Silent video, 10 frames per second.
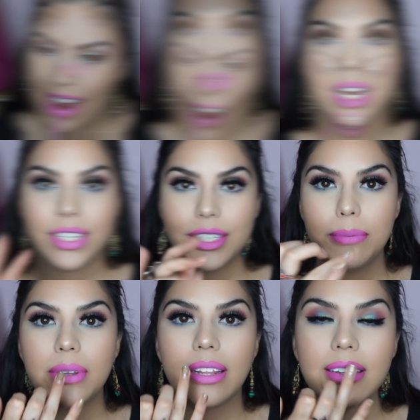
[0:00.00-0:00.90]
Now to
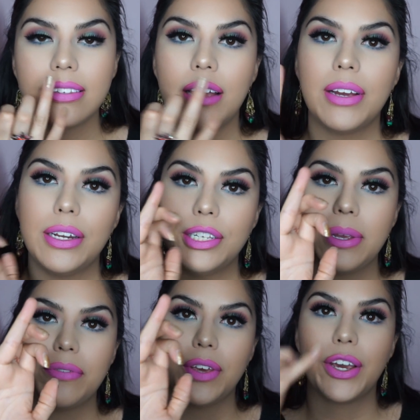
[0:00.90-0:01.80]
blend this, I'm going to use my
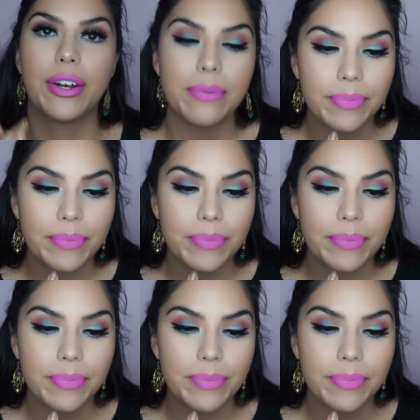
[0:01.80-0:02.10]
finger.